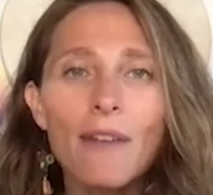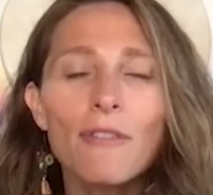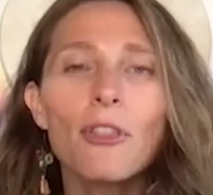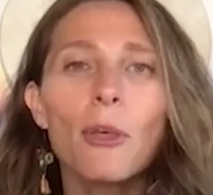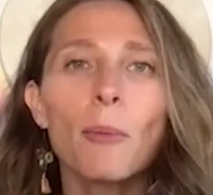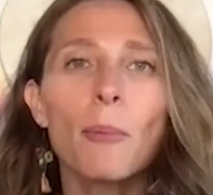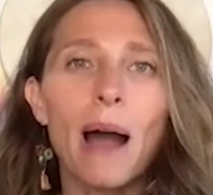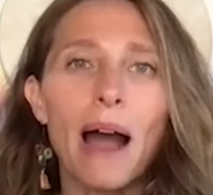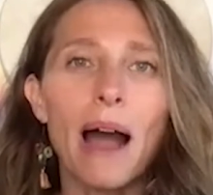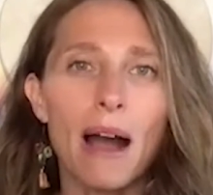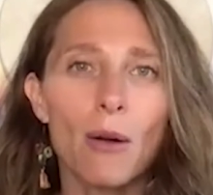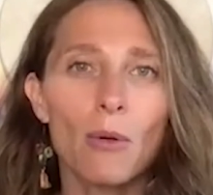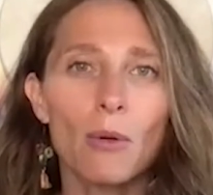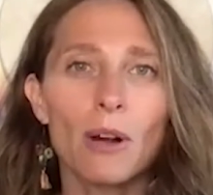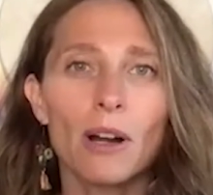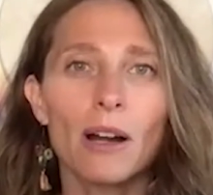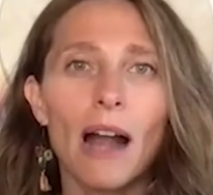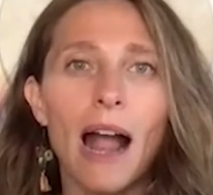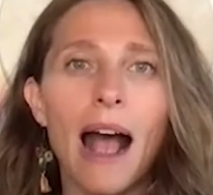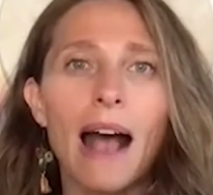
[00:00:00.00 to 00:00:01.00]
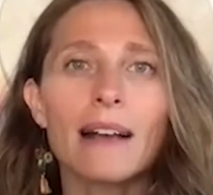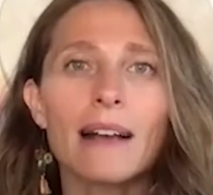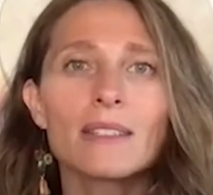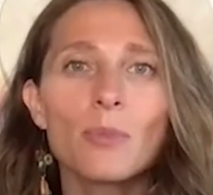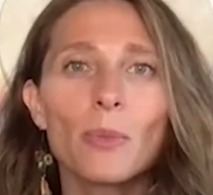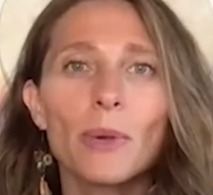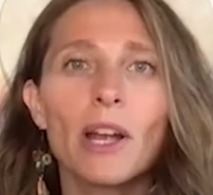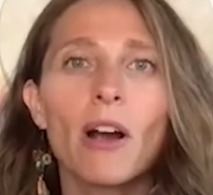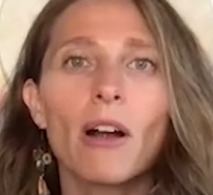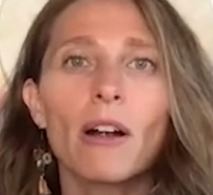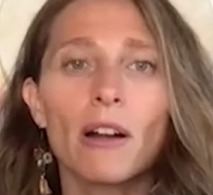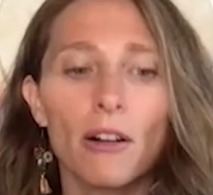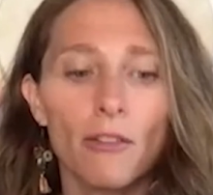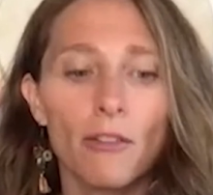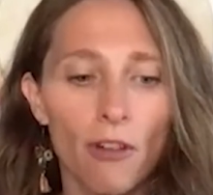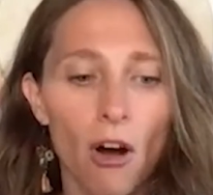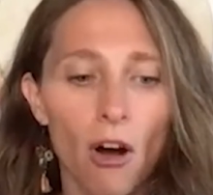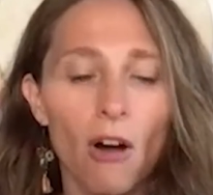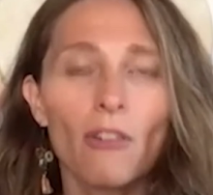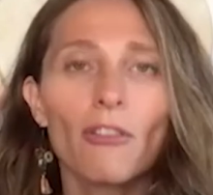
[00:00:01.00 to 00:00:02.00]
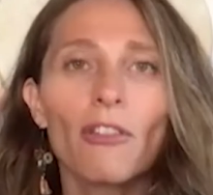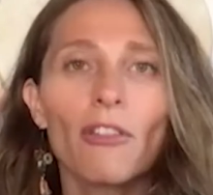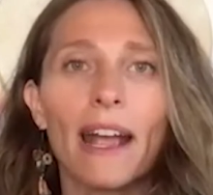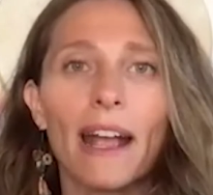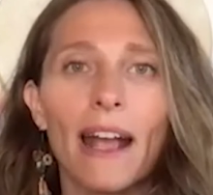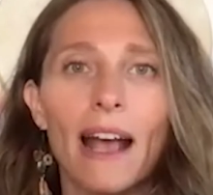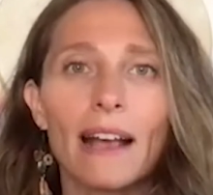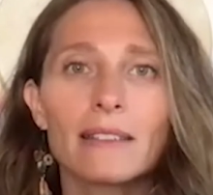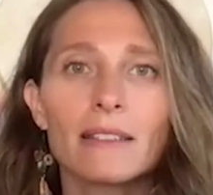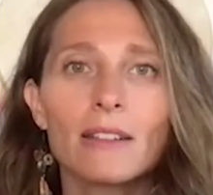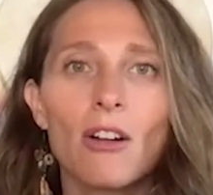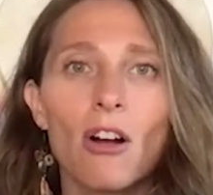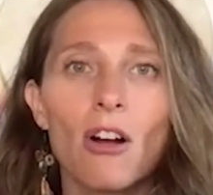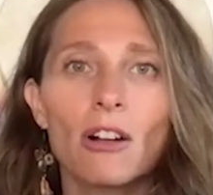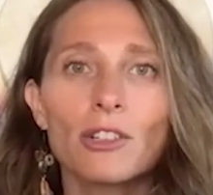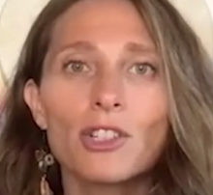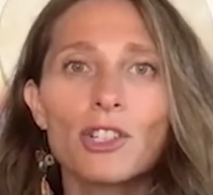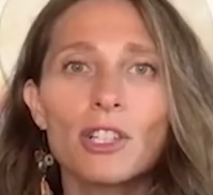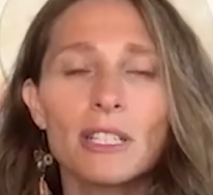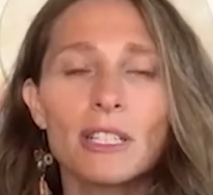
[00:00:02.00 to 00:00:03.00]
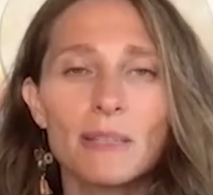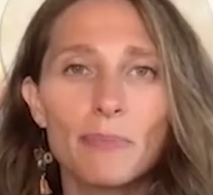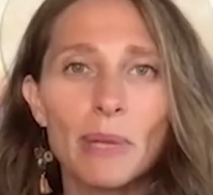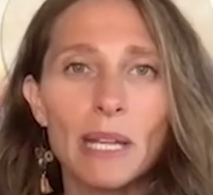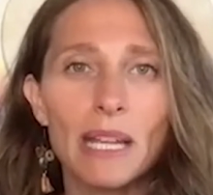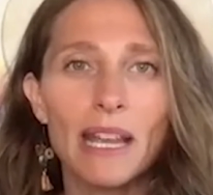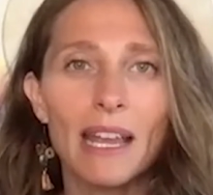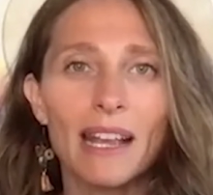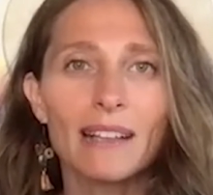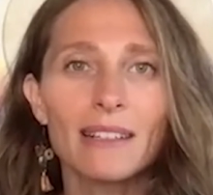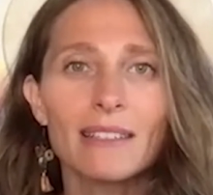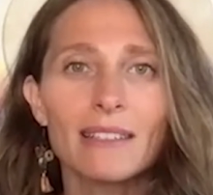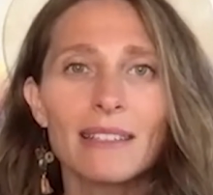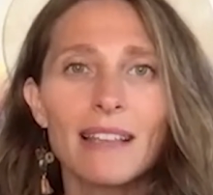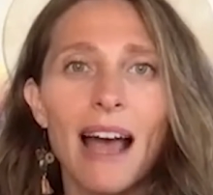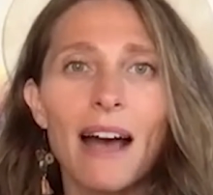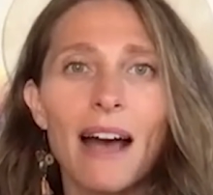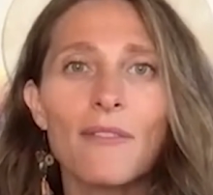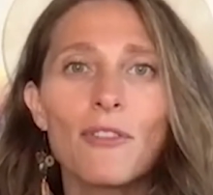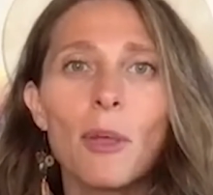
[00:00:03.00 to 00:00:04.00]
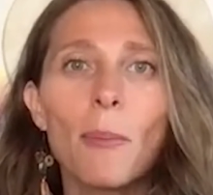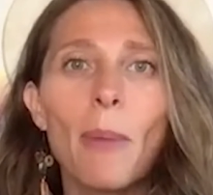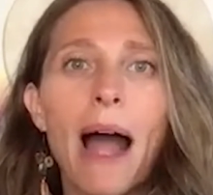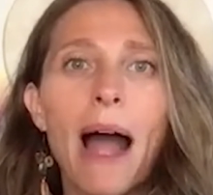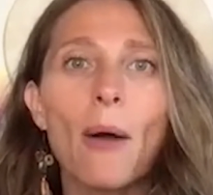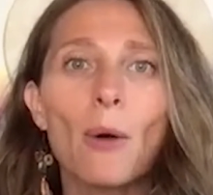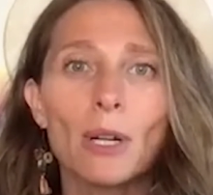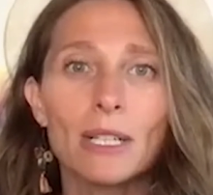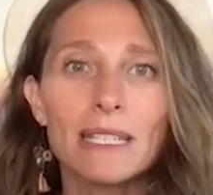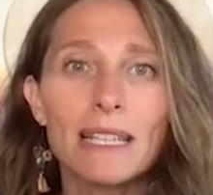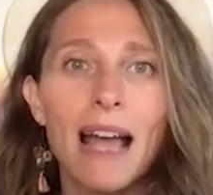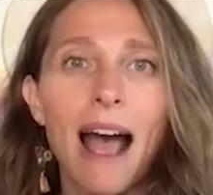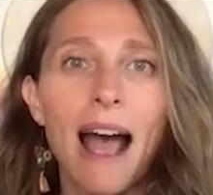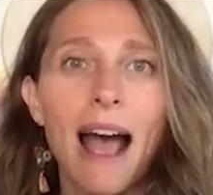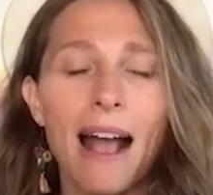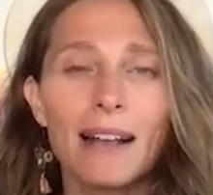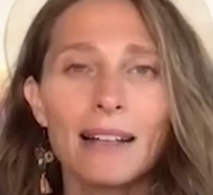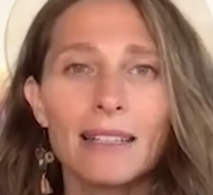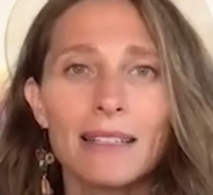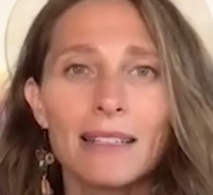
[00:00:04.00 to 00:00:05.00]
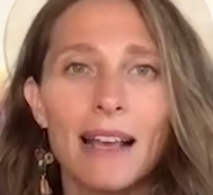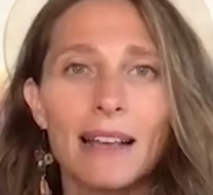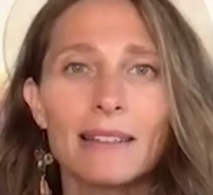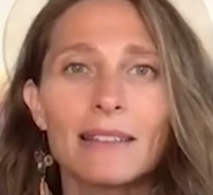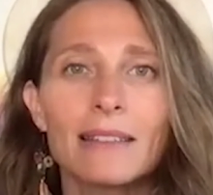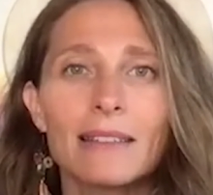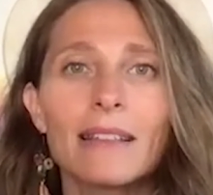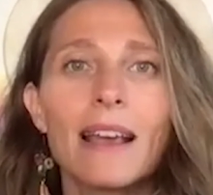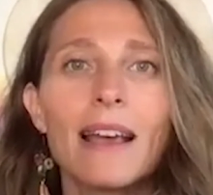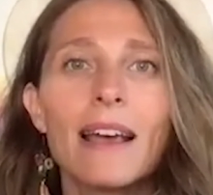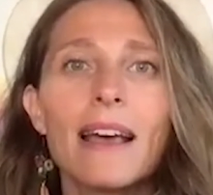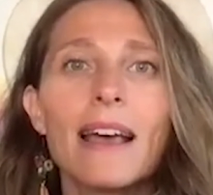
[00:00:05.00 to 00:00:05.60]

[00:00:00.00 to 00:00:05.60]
the power, as we are evolving as conscious beings, have the power to access